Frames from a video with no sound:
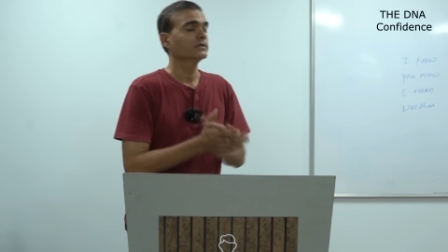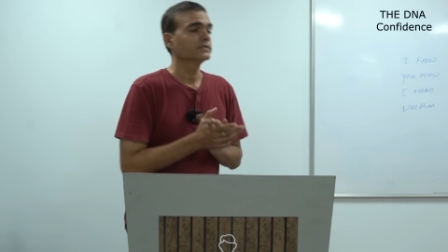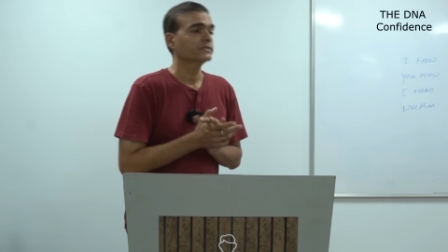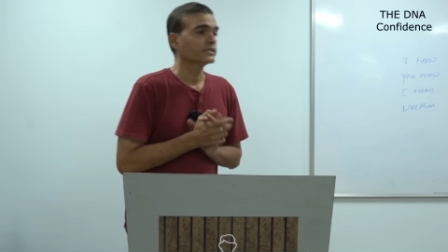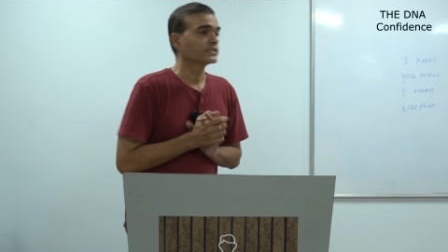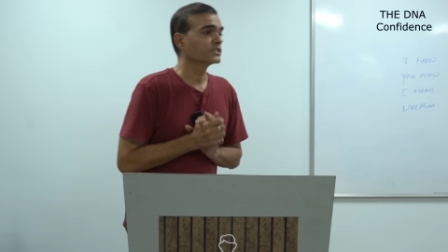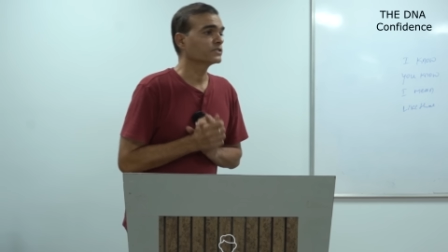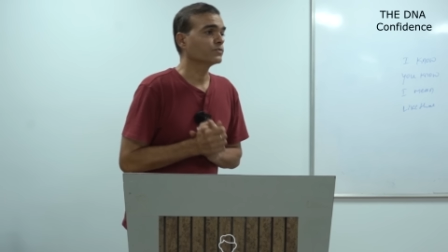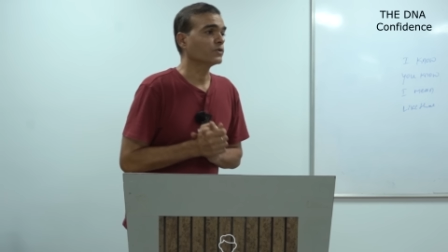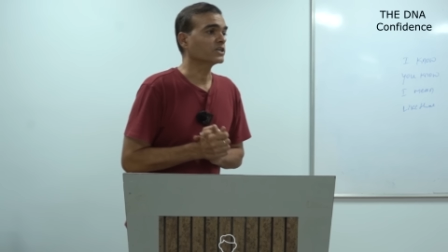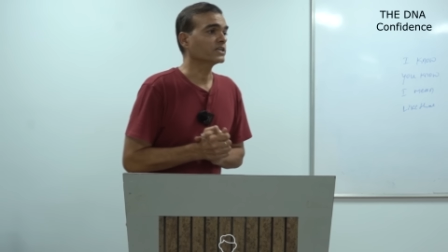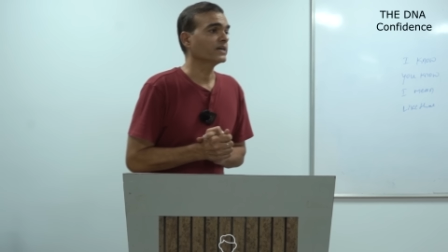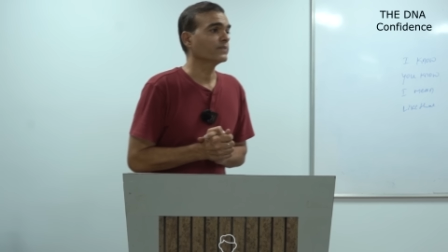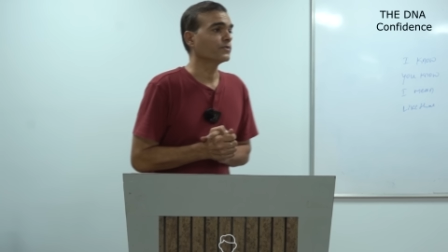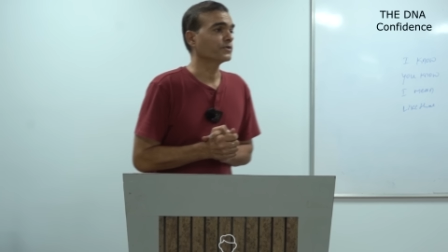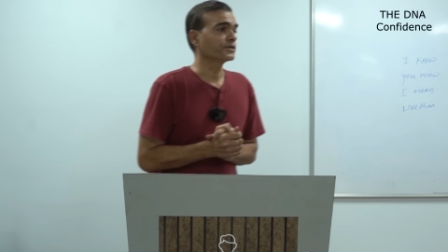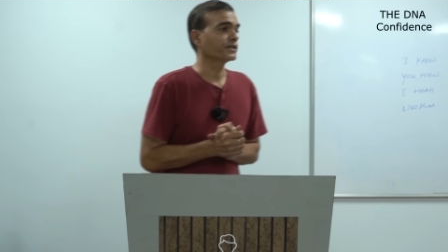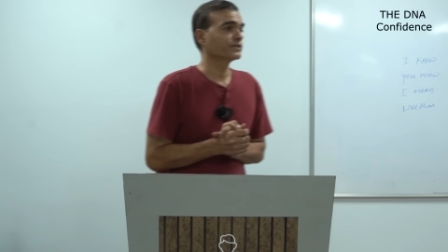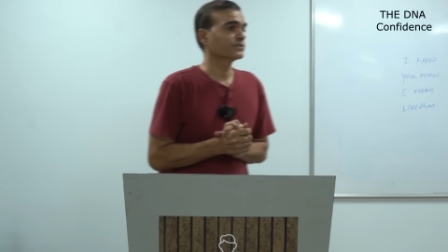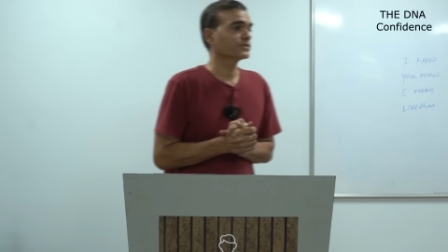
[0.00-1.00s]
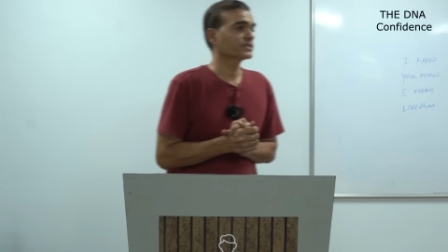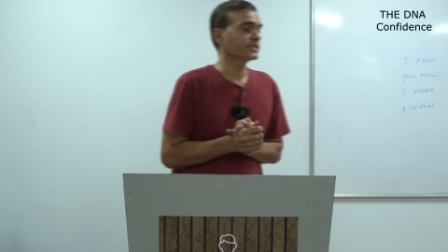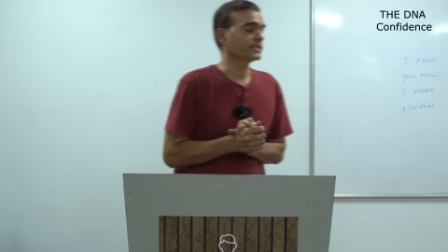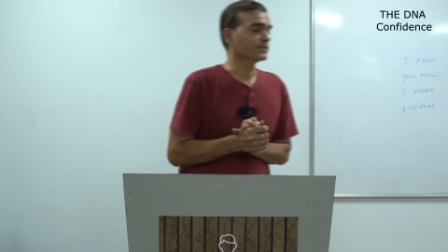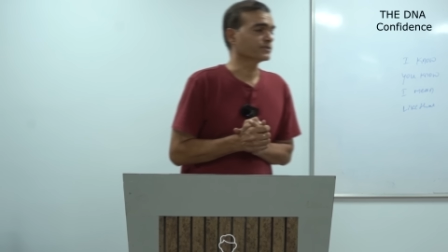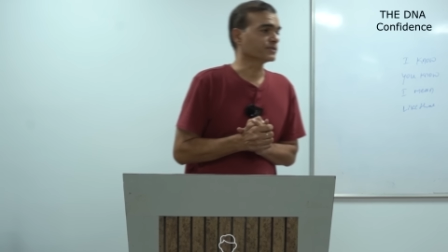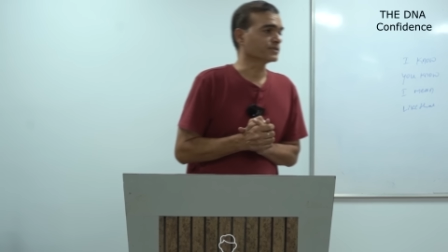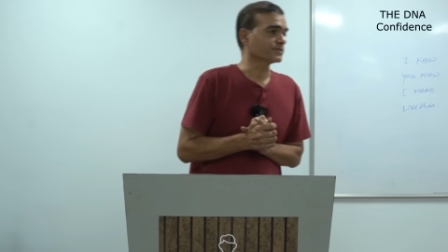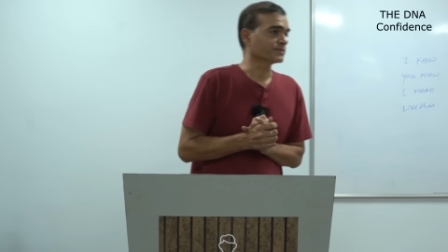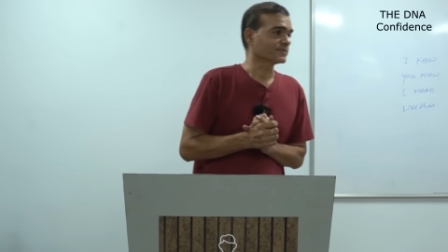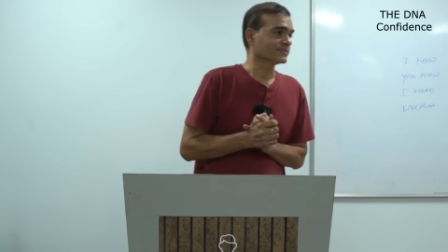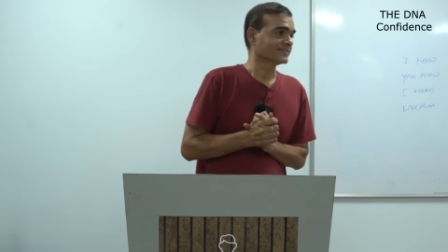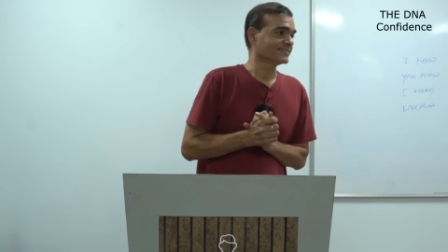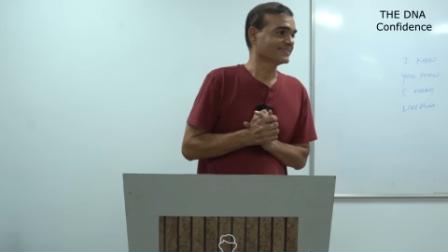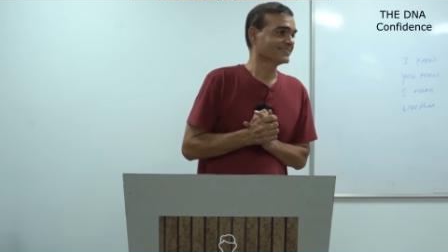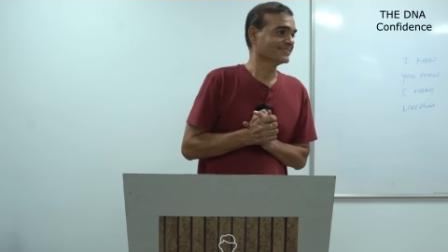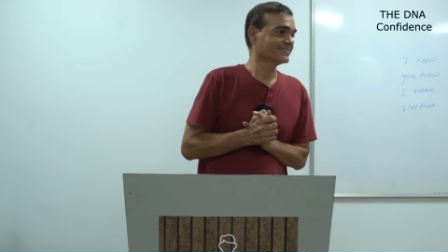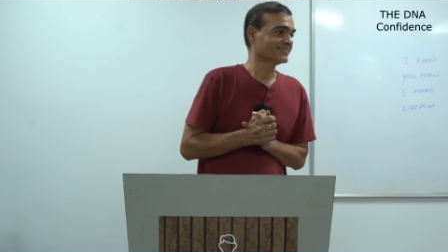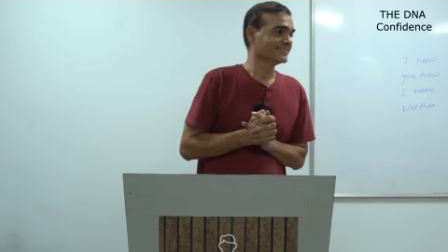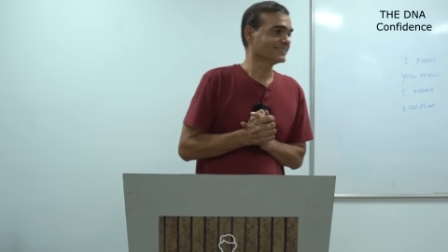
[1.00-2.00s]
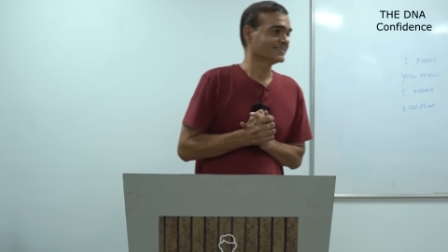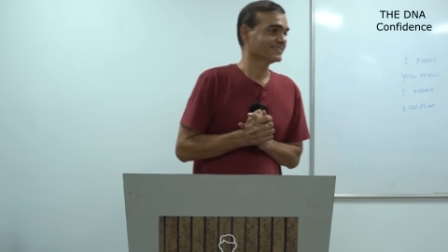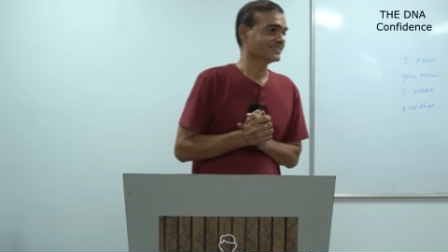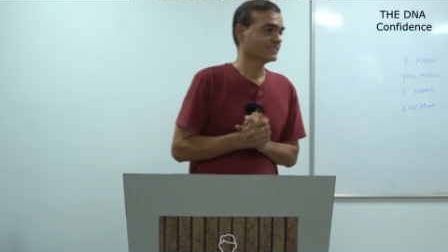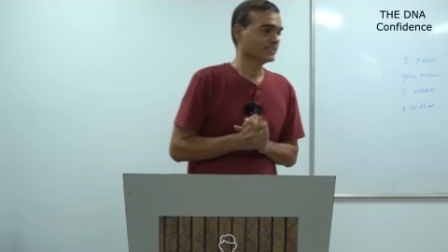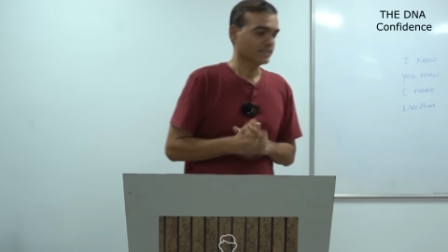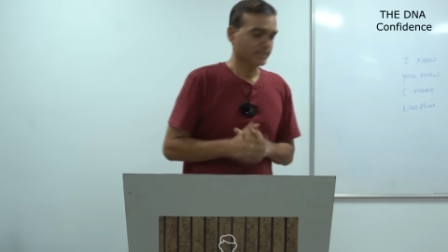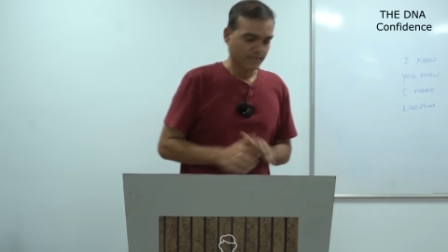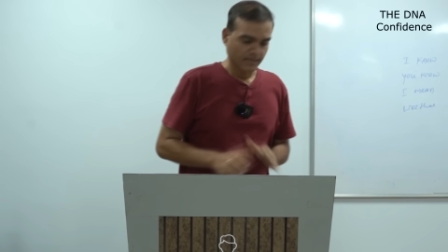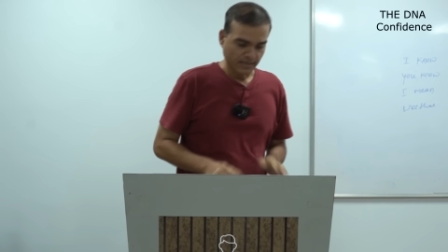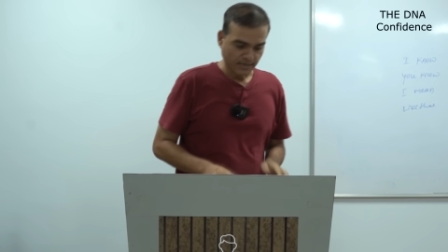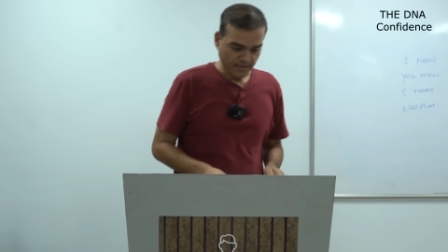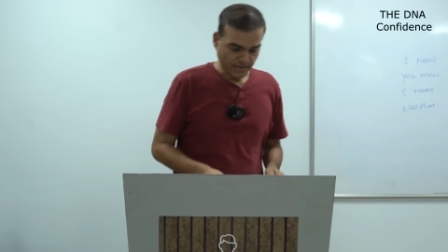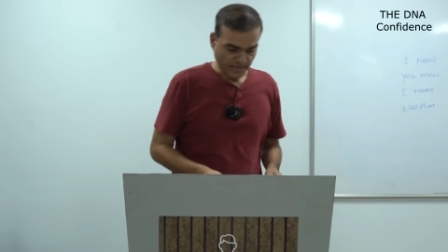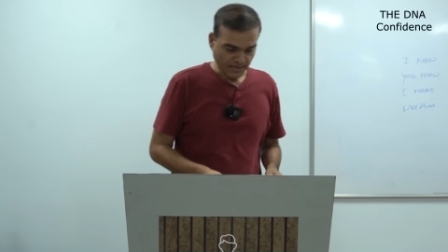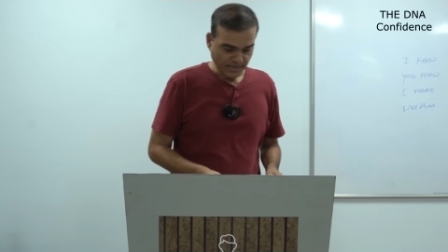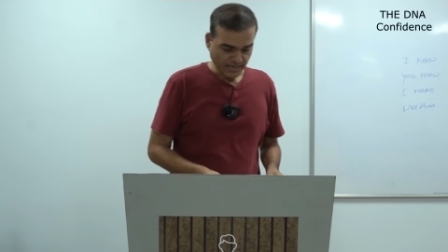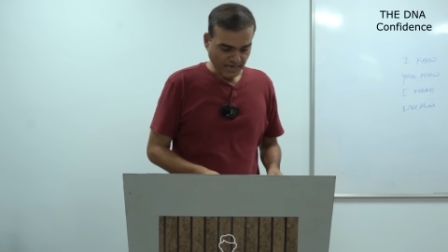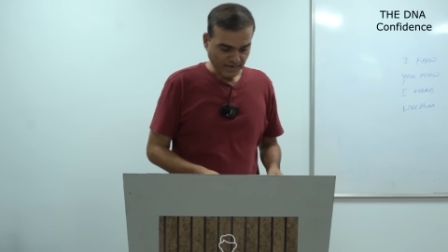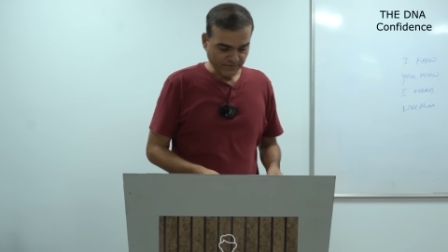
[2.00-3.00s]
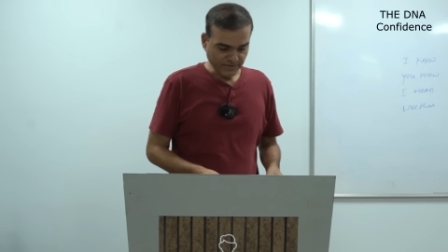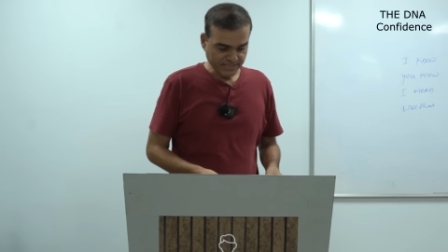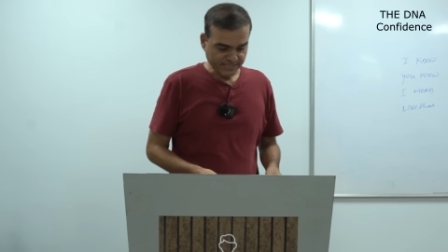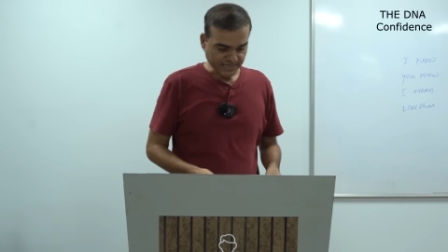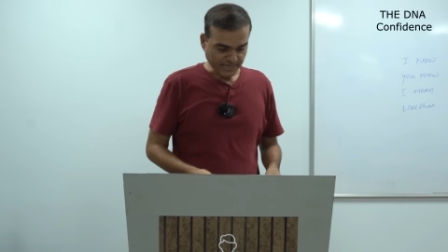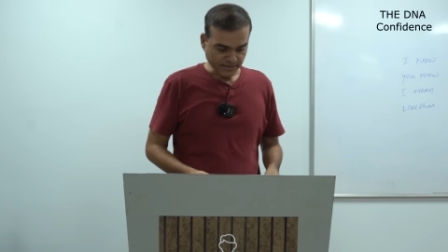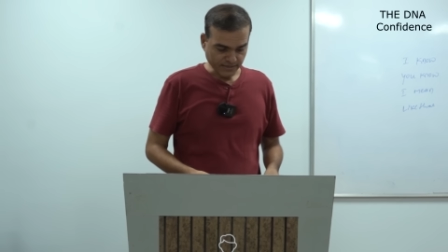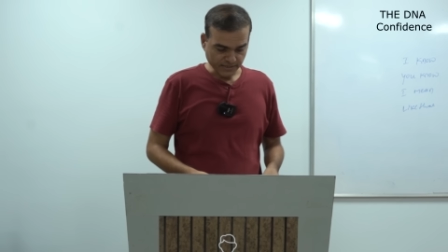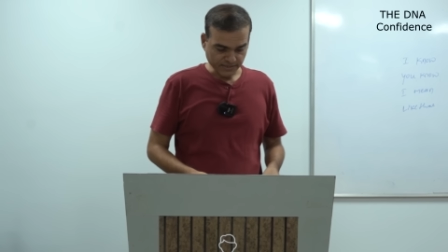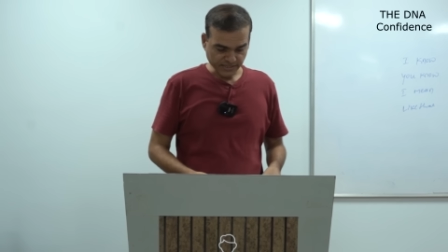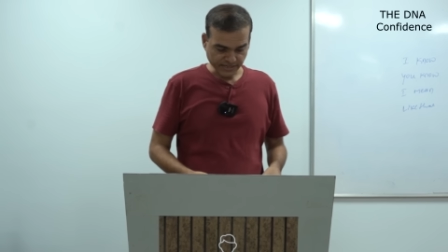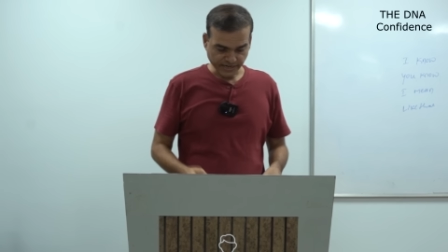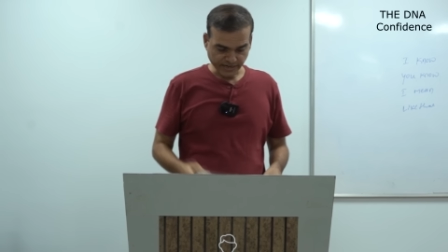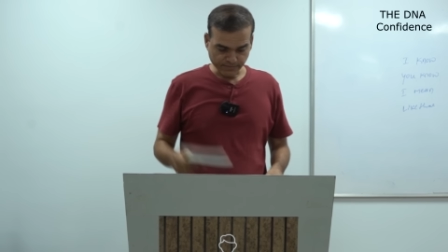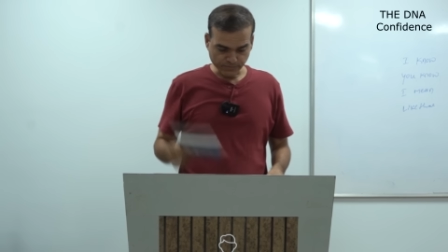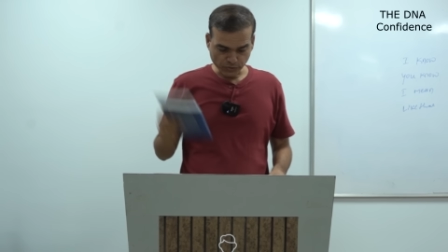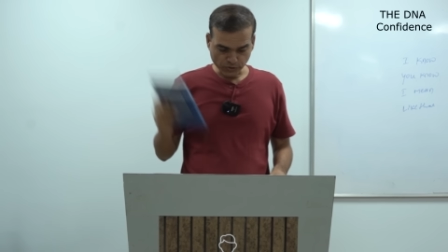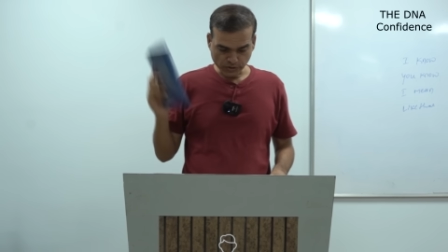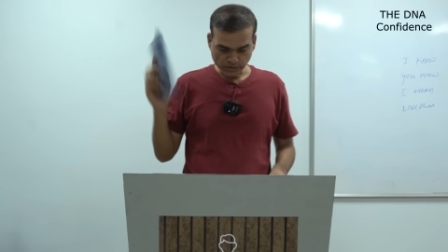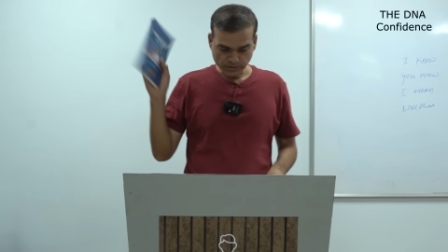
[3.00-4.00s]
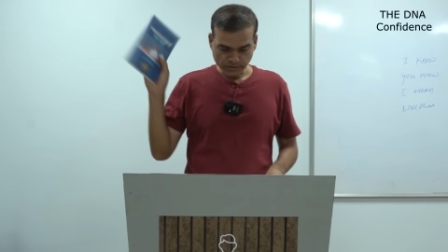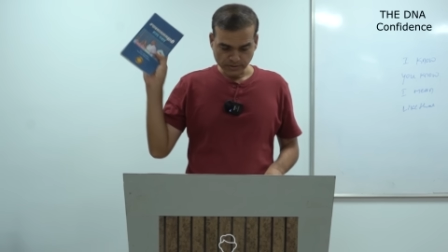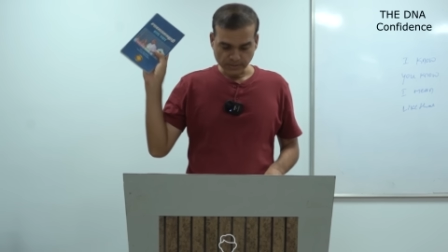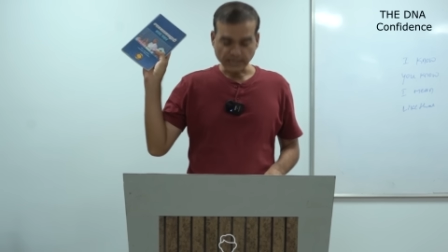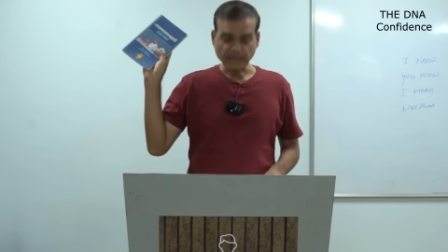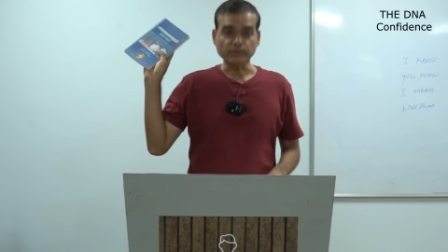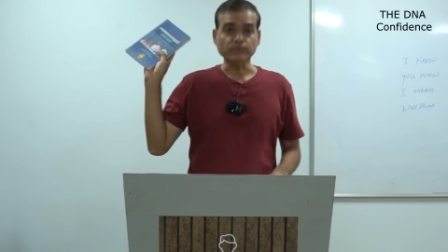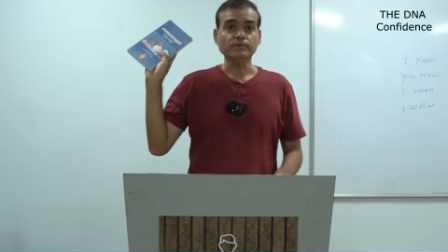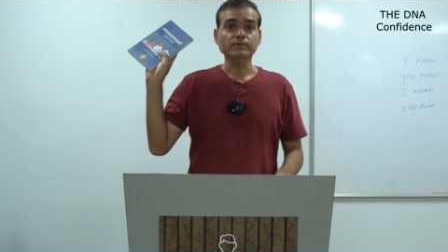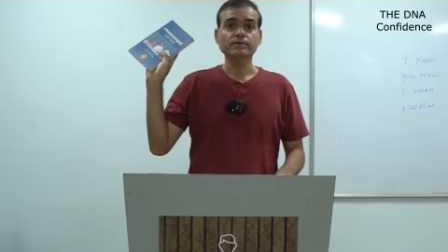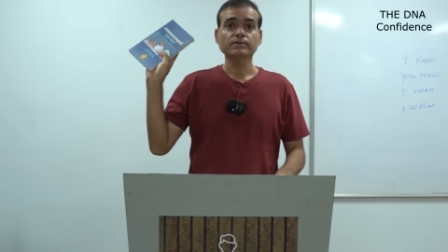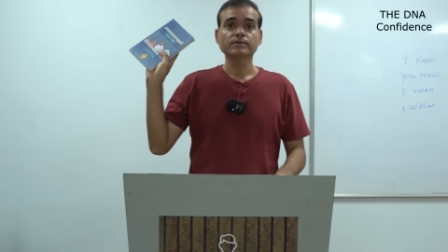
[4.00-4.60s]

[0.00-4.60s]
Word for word: This is what I wanted to say to you. Uh, I will start the second book now.